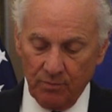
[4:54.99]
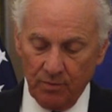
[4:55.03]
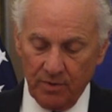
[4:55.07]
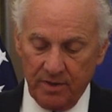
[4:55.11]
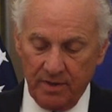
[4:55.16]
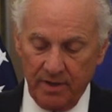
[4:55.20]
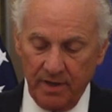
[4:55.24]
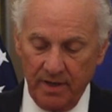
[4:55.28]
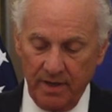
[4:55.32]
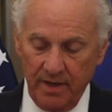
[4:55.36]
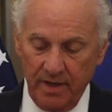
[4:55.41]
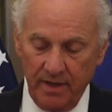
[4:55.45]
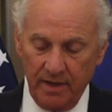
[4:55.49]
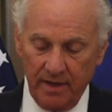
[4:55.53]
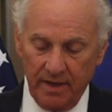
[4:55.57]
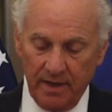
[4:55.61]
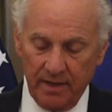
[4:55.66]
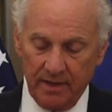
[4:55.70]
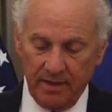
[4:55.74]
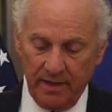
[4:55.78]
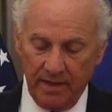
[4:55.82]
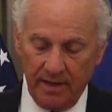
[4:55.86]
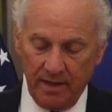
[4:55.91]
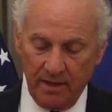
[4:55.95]
retain our
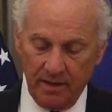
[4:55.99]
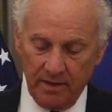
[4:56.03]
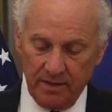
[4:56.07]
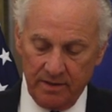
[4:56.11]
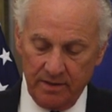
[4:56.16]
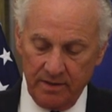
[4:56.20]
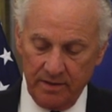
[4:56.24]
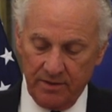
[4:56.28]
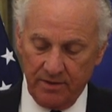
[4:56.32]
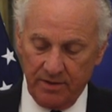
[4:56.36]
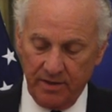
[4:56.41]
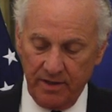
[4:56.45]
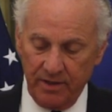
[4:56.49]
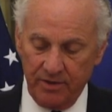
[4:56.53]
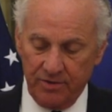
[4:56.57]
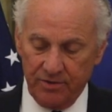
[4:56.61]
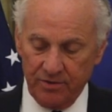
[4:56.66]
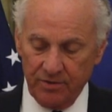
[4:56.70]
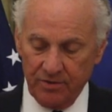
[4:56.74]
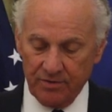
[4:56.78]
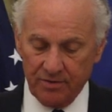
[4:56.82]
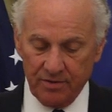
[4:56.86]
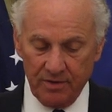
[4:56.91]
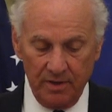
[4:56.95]
talented
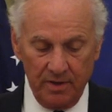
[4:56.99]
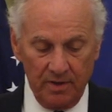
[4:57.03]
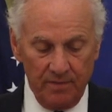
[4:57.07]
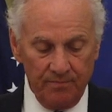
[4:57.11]
teachers.